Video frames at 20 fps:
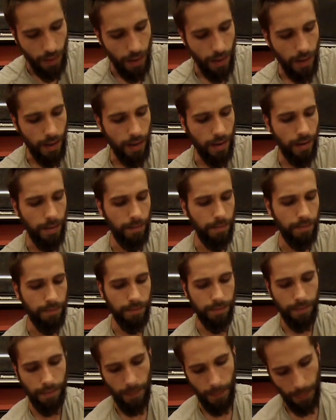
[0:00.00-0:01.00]

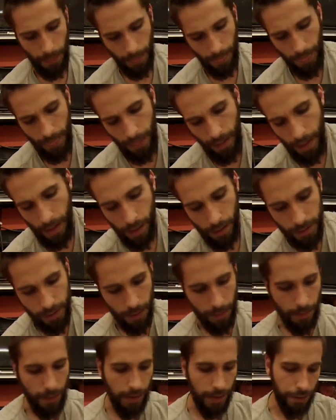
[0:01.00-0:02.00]
And
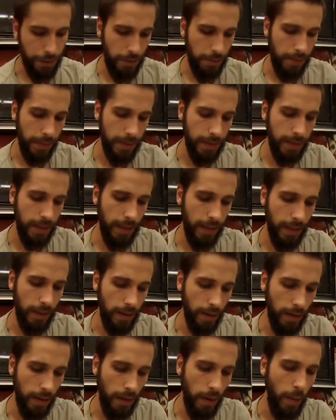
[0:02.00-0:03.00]
also I'm going to trim this
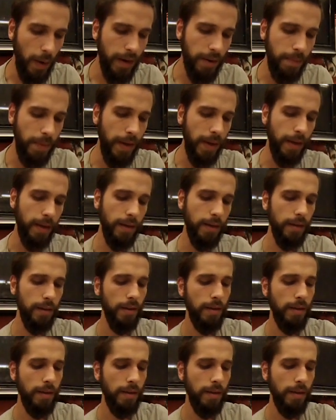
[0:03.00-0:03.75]
thing quite a bit.